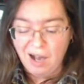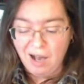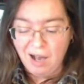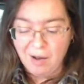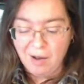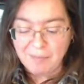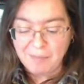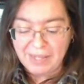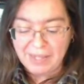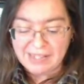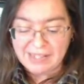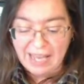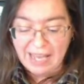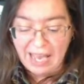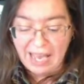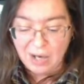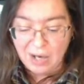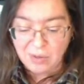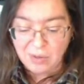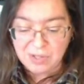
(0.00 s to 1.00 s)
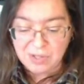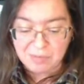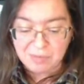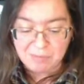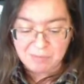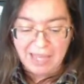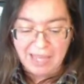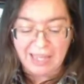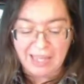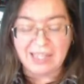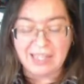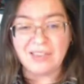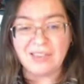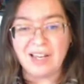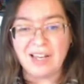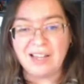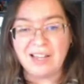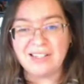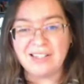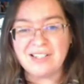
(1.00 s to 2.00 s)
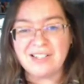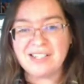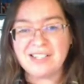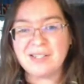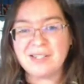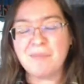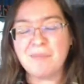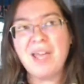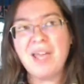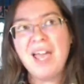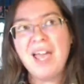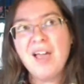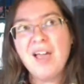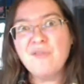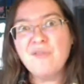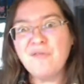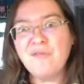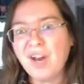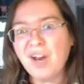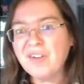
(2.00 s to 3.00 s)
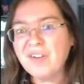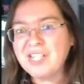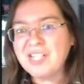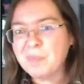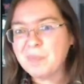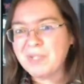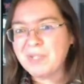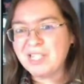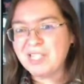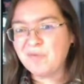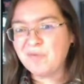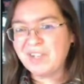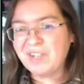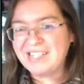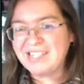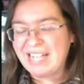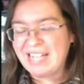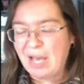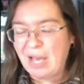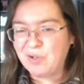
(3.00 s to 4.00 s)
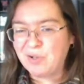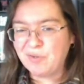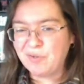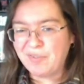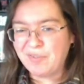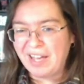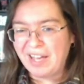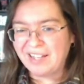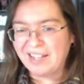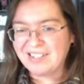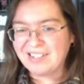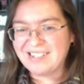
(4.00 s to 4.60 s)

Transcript: is how to make. There's some very specific sound effects